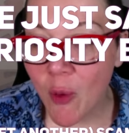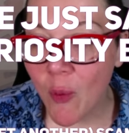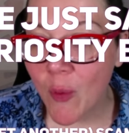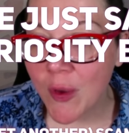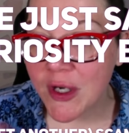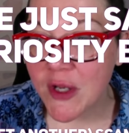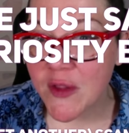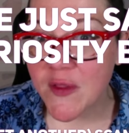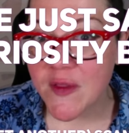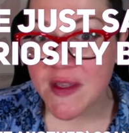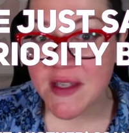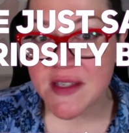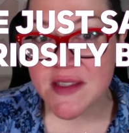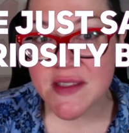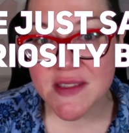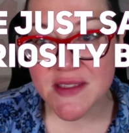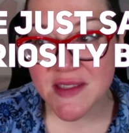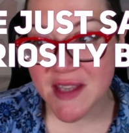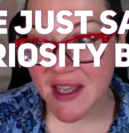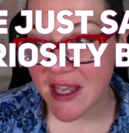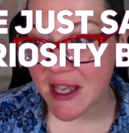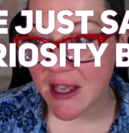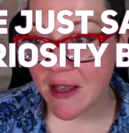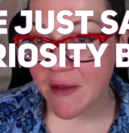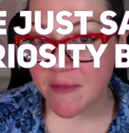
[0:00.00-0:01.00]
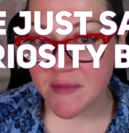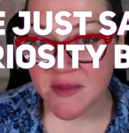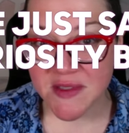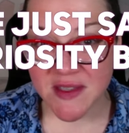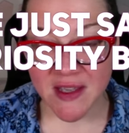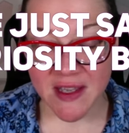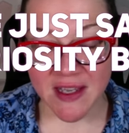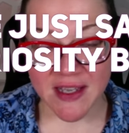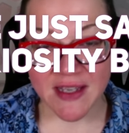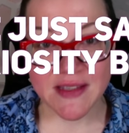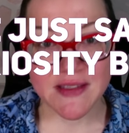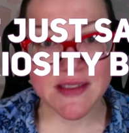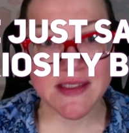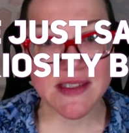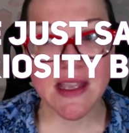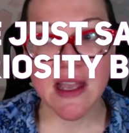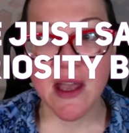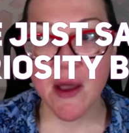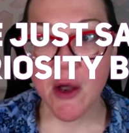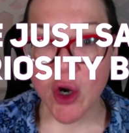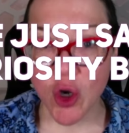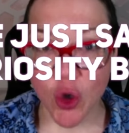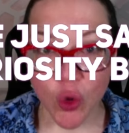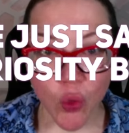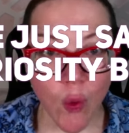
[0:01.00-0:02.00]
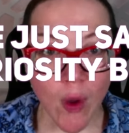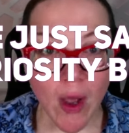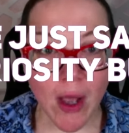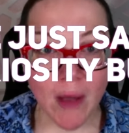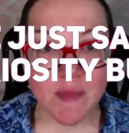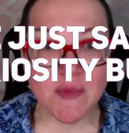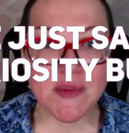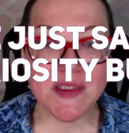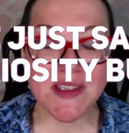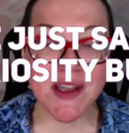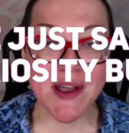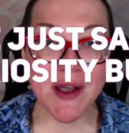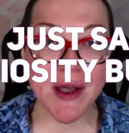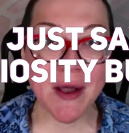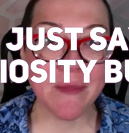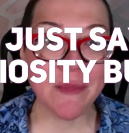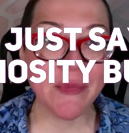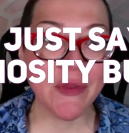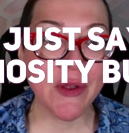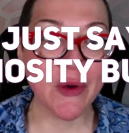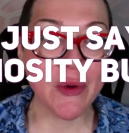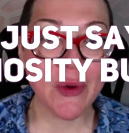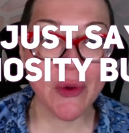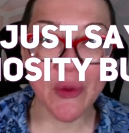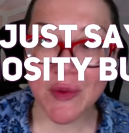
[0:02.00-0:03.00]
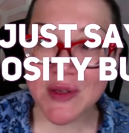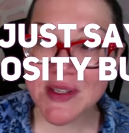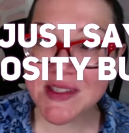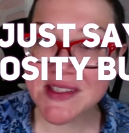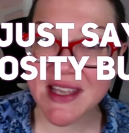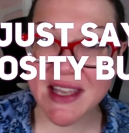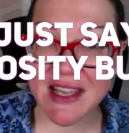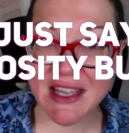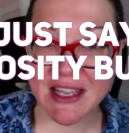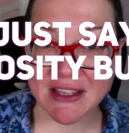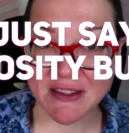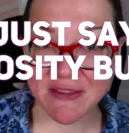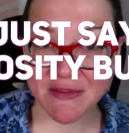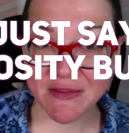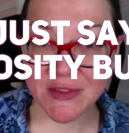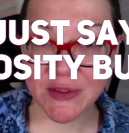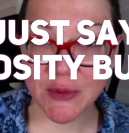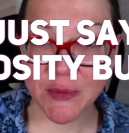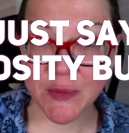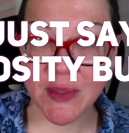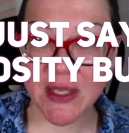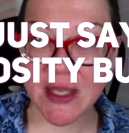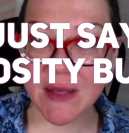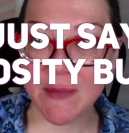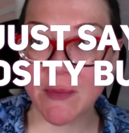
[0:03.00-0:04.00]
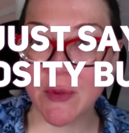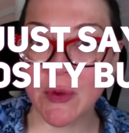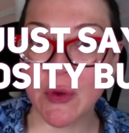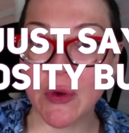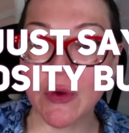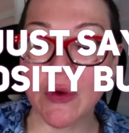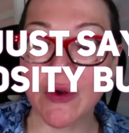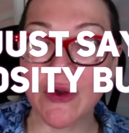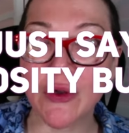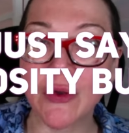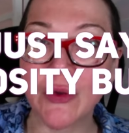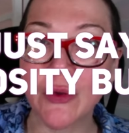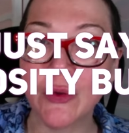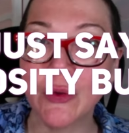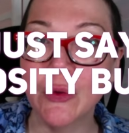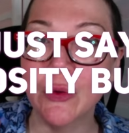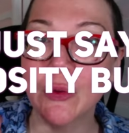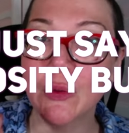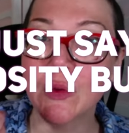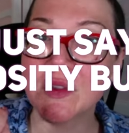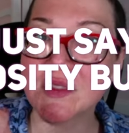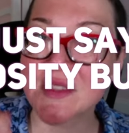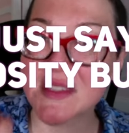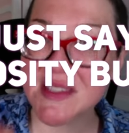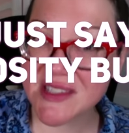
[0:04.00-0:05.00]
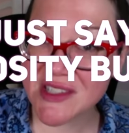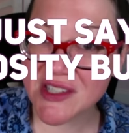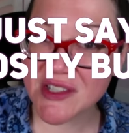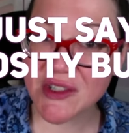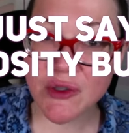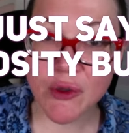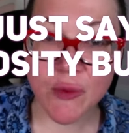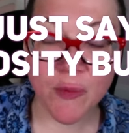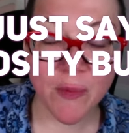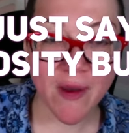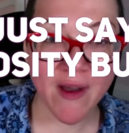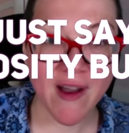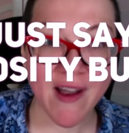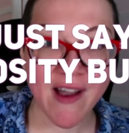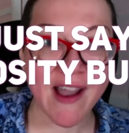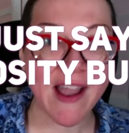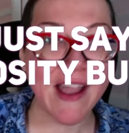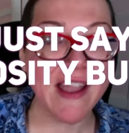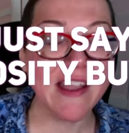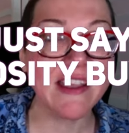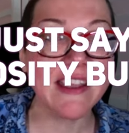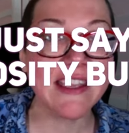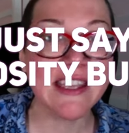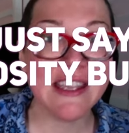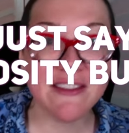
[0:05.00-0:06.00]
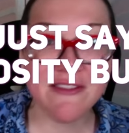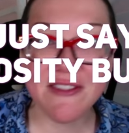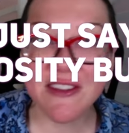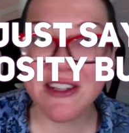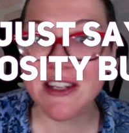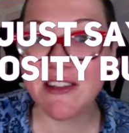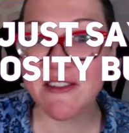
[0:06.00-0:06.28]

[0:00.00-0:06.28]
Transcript: one of these scam sites crops up, there are always a handful of people who still buy even